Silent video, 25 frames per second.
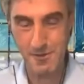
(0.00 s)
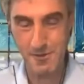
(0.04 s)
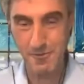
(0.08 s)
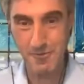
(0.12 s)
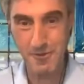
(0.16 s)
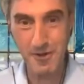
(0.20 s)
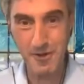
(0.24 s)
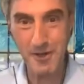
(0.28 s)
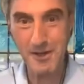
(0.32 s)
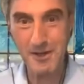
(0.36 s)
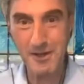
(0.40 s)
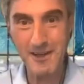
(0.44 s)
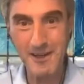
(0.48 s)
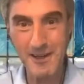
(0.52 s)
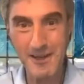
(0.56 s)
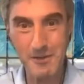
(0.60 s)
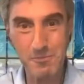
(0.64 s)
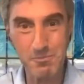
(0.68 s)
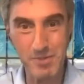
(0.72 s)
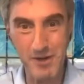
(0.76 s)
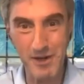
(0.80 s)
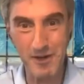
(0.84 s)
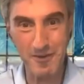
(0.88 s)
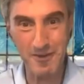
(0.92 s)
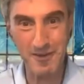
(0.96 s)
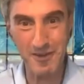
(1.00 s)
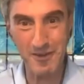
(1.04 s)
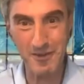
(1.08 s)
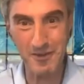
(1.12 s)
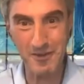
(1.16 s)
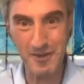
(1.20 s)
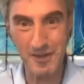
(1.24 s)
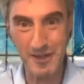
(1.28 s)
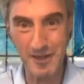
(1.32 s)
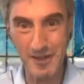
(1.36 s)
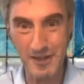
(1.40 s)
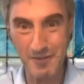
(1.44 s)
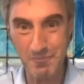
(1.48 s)
clear parallel
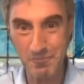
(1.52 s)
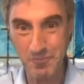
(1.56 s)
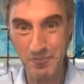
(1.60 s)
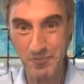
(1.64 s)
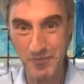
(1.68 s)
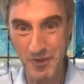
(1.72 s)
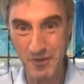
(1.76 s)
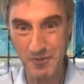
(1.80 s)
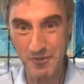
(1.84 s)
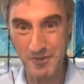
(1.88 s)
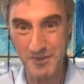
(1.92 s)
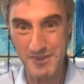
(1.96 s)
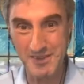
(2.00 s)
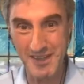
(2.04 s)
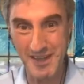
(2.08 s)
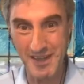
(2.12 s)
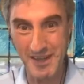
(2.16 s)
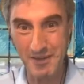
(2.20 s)
here, you would say.